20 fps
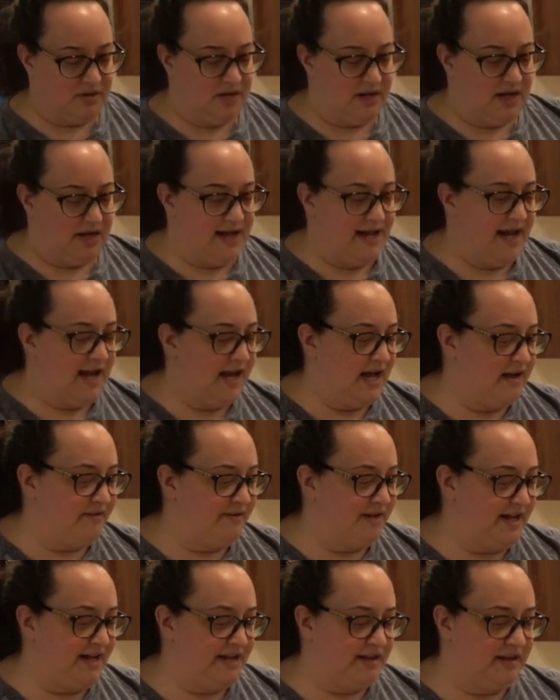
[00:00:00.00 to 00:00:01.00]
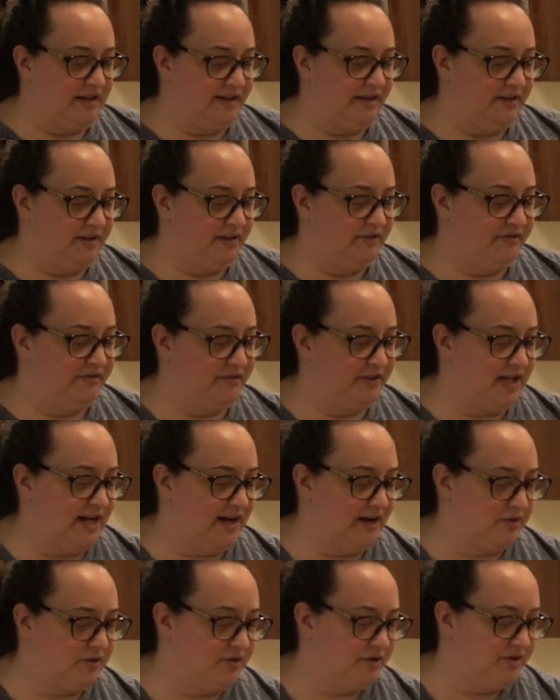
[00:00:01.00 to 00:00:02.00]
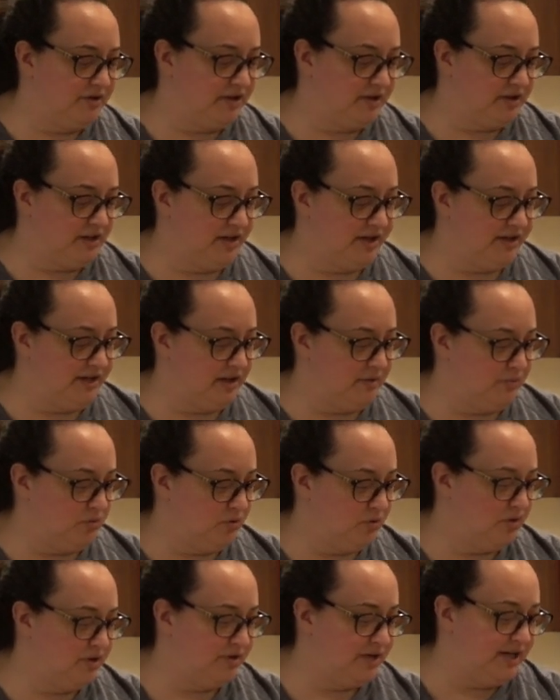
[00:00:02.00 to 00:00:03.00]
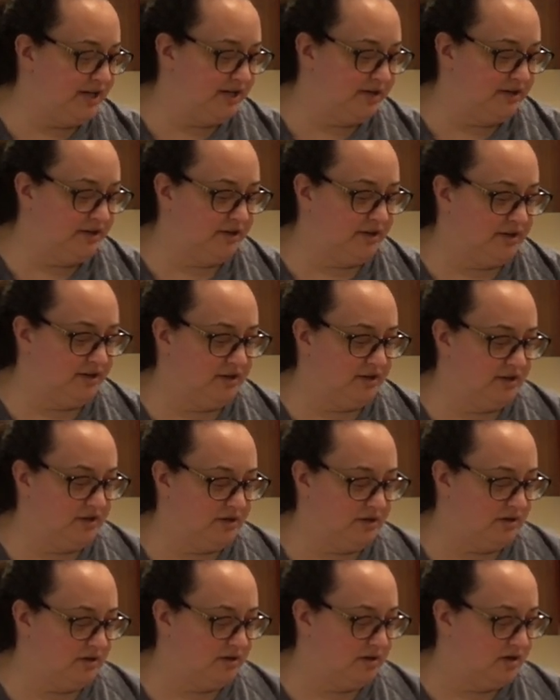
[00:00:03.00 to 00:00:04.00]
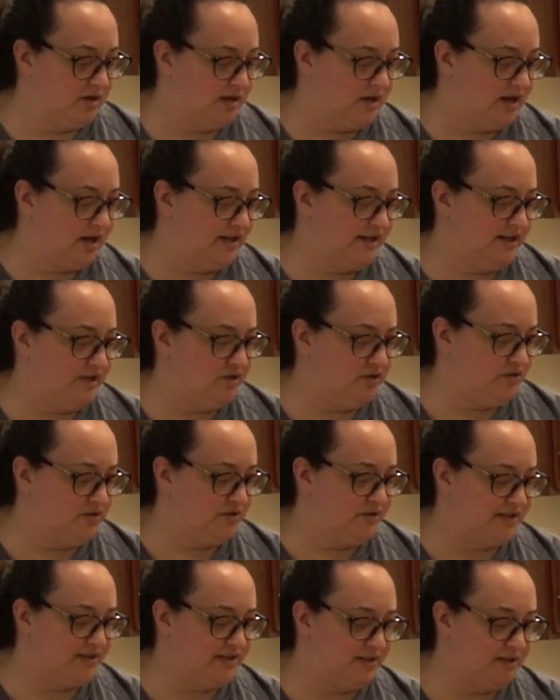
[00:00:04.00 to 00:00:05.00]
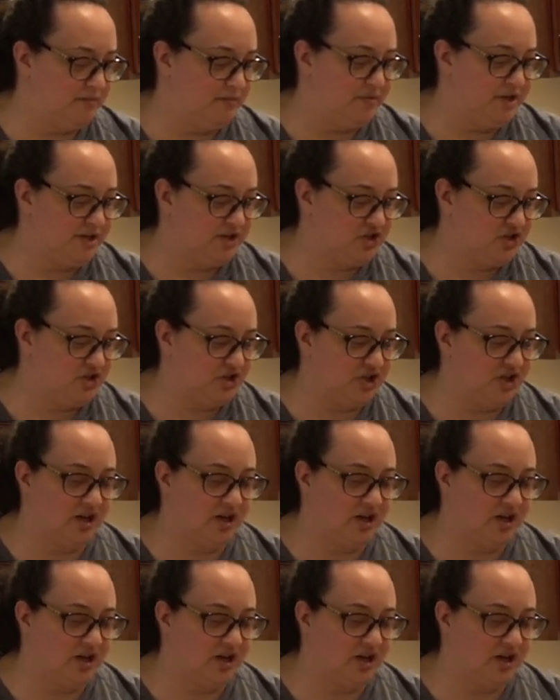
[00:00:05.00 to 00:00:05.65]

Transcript: I have a lightly floured cutting board here. I used a mixture